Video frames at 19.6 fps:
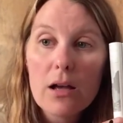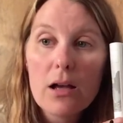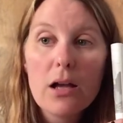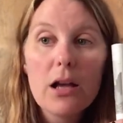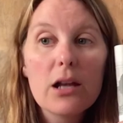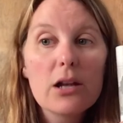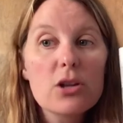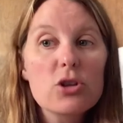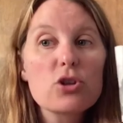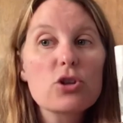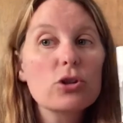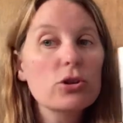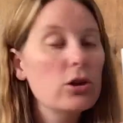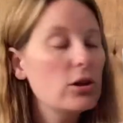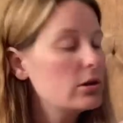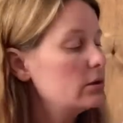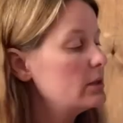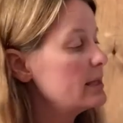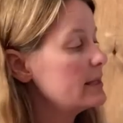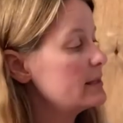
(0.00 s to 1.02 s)
And it should look
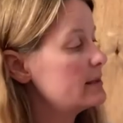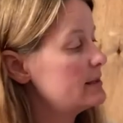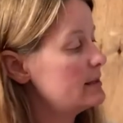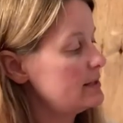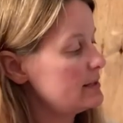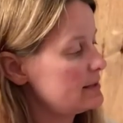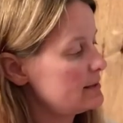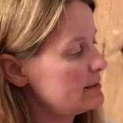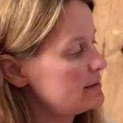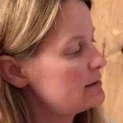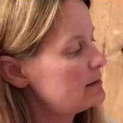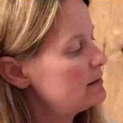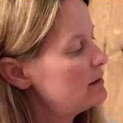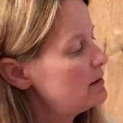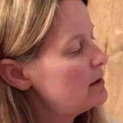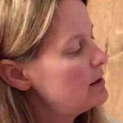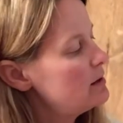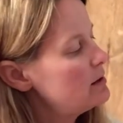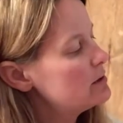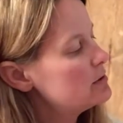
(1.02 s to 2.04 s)
like this.
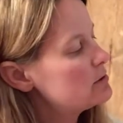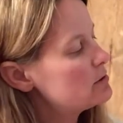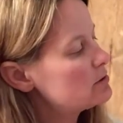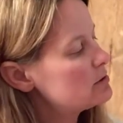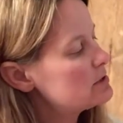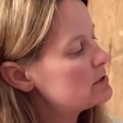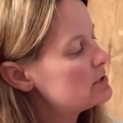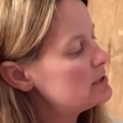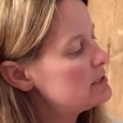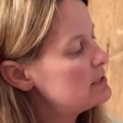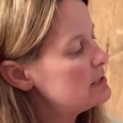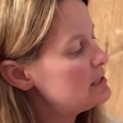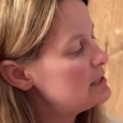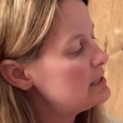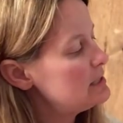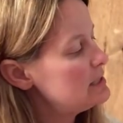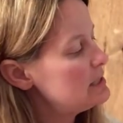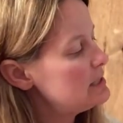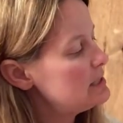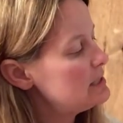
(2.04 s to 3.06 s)
Your
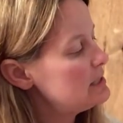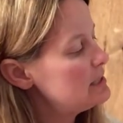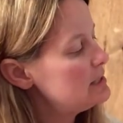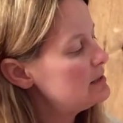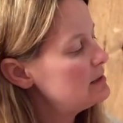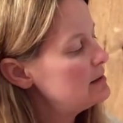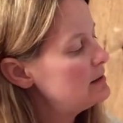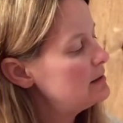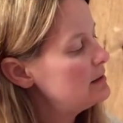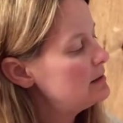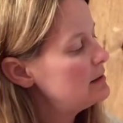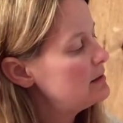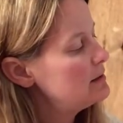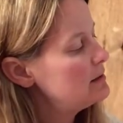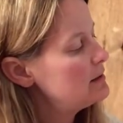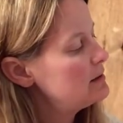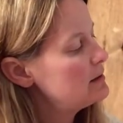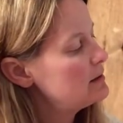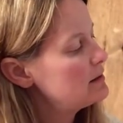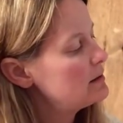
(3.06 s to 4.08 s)
T
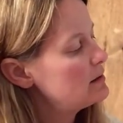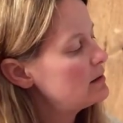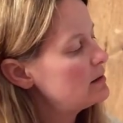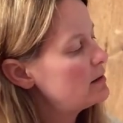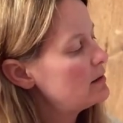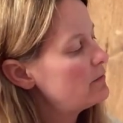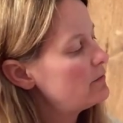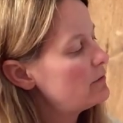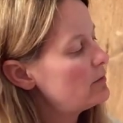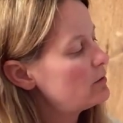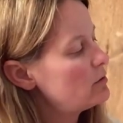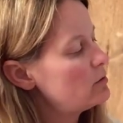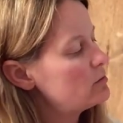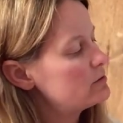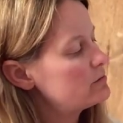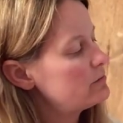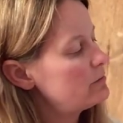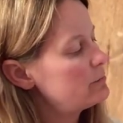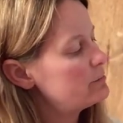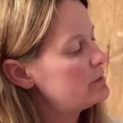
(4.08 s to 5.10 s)
goes
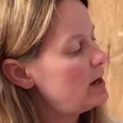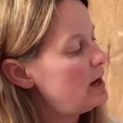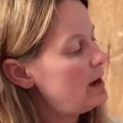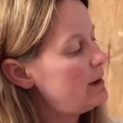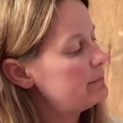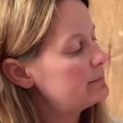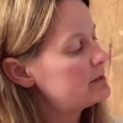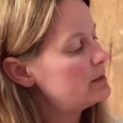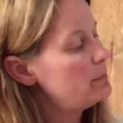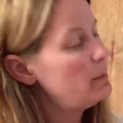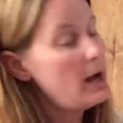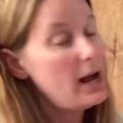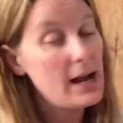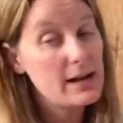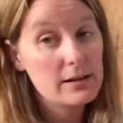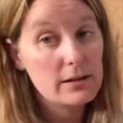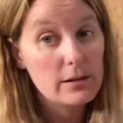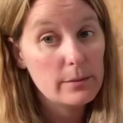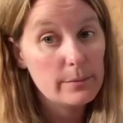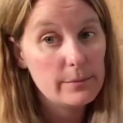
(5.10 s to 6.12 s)
from top to
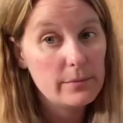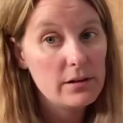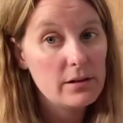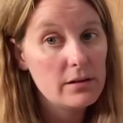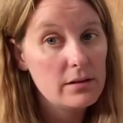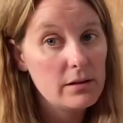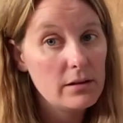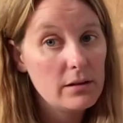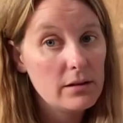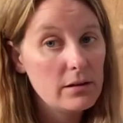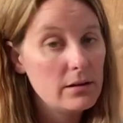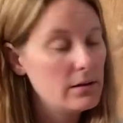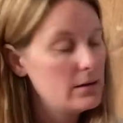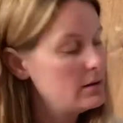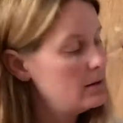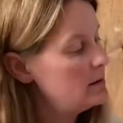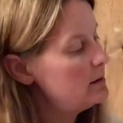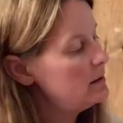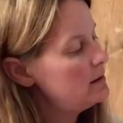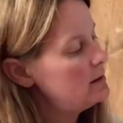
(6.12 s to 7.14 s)
bottom.
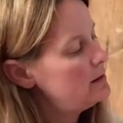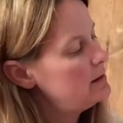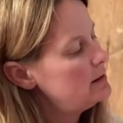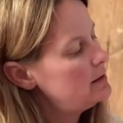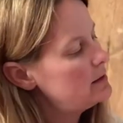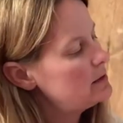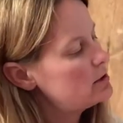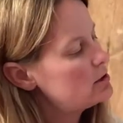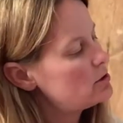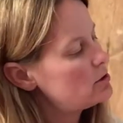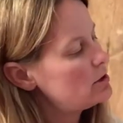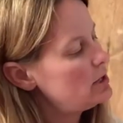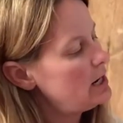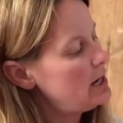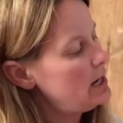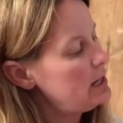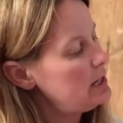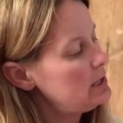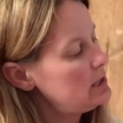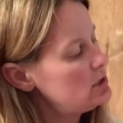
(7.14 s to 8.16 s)
Your
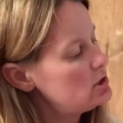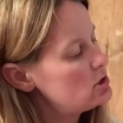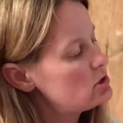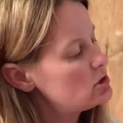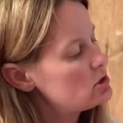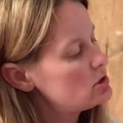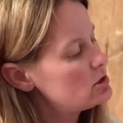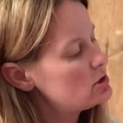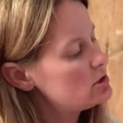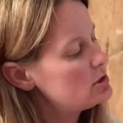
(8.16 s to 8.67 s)
H